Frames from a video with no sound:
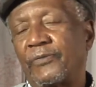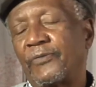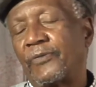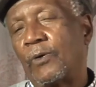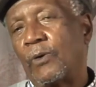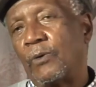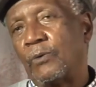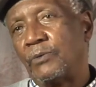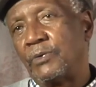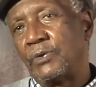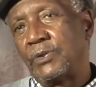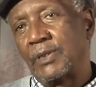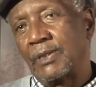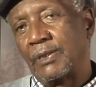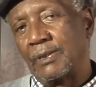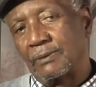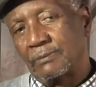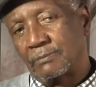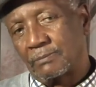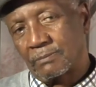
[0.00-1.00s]
phoned
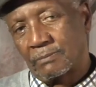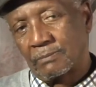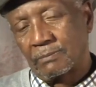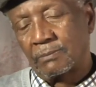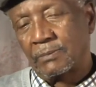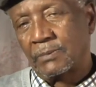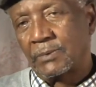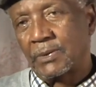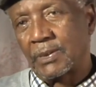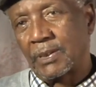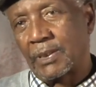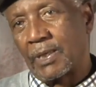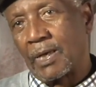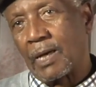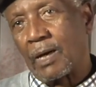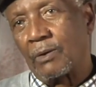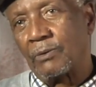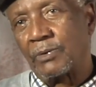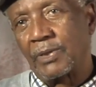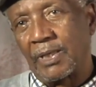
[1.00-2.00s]

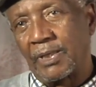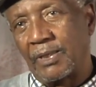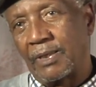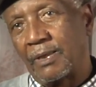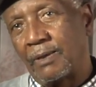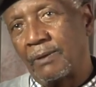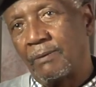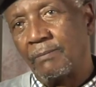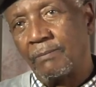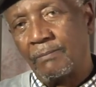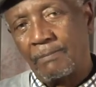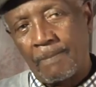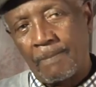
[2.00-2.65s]
around, and then